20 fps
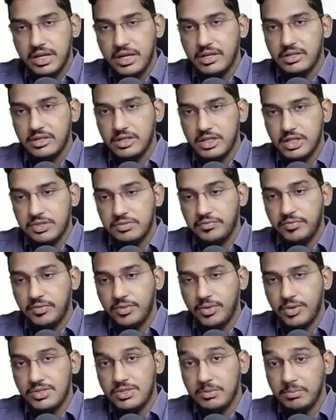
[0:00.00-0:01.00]
errors,
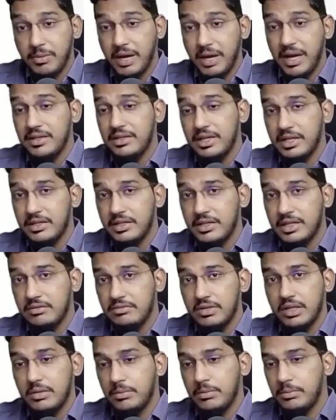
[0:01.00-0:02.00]
frauds might get
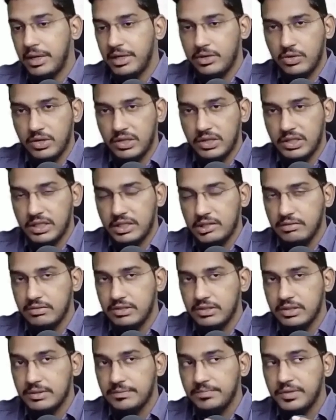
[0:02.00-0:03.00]
covered, might not get
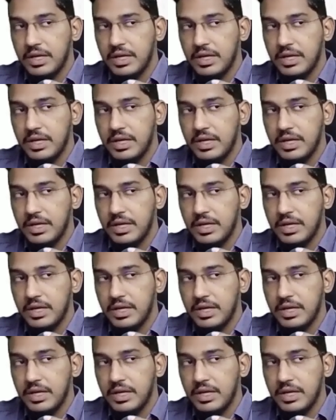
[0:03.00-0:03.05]
covered.